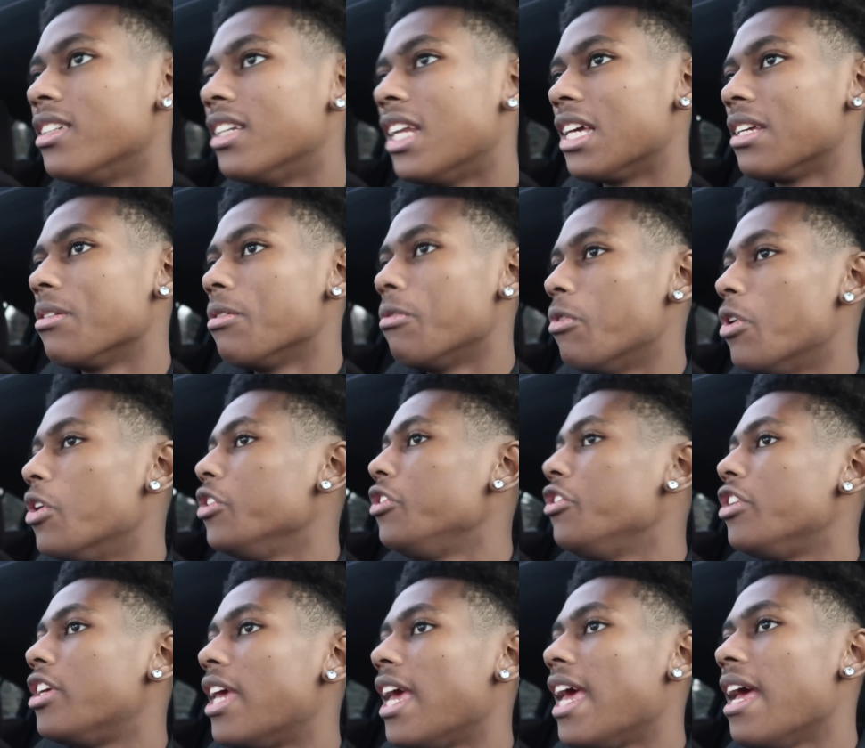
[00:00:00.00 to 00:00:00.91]
That, well,
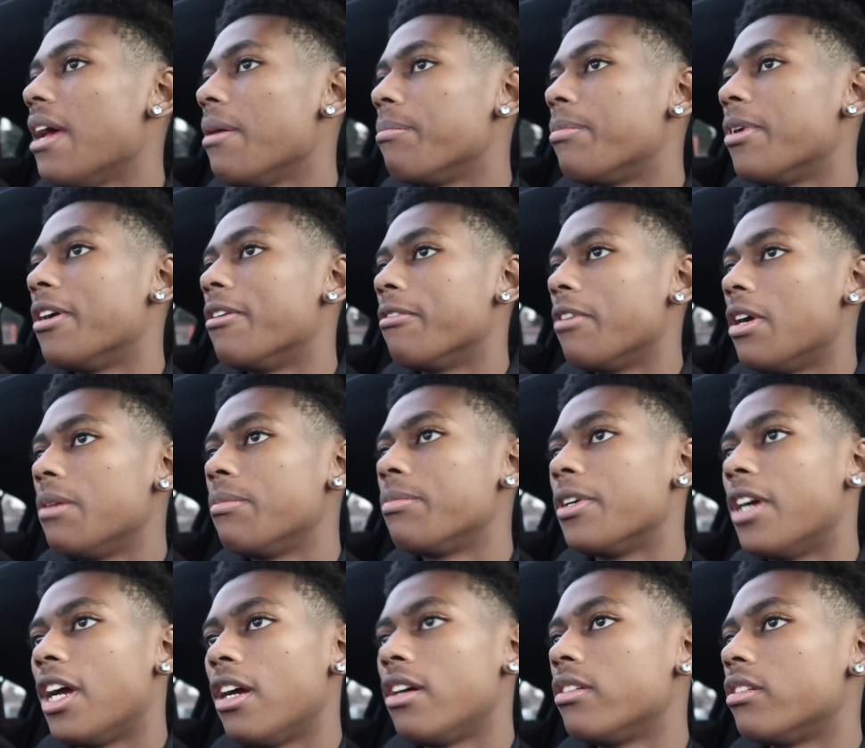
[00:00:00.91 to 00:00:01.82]
you can burn
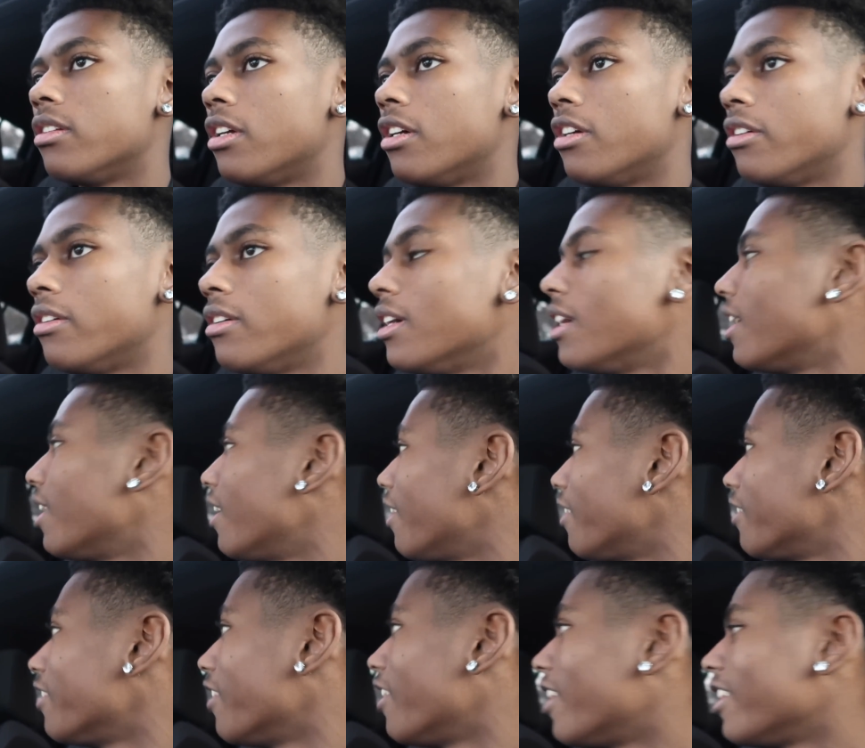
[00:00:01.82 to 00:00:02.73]
rubber. I don't know.
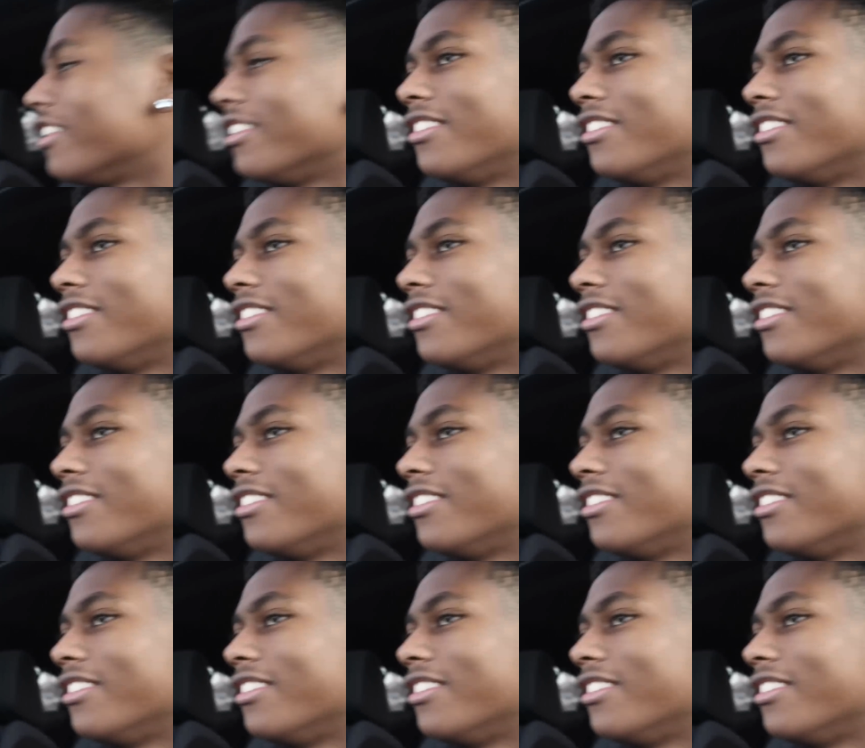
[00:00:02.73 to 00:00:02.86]
I don't know how